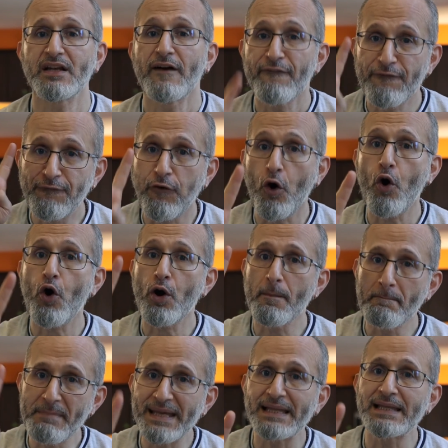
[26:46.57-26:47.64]
4
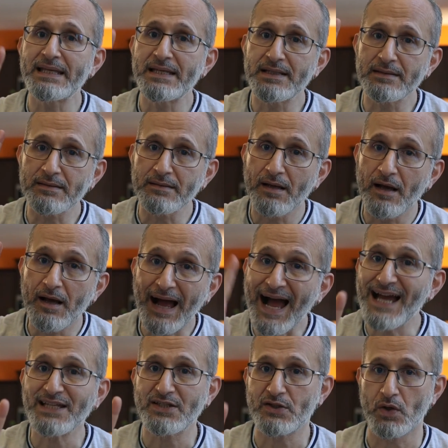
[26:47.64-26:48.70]
million
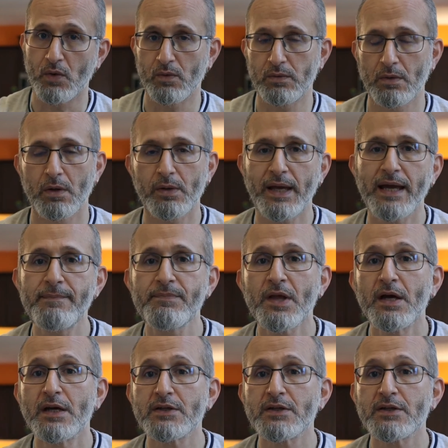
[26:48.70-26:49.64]
ISO, okay?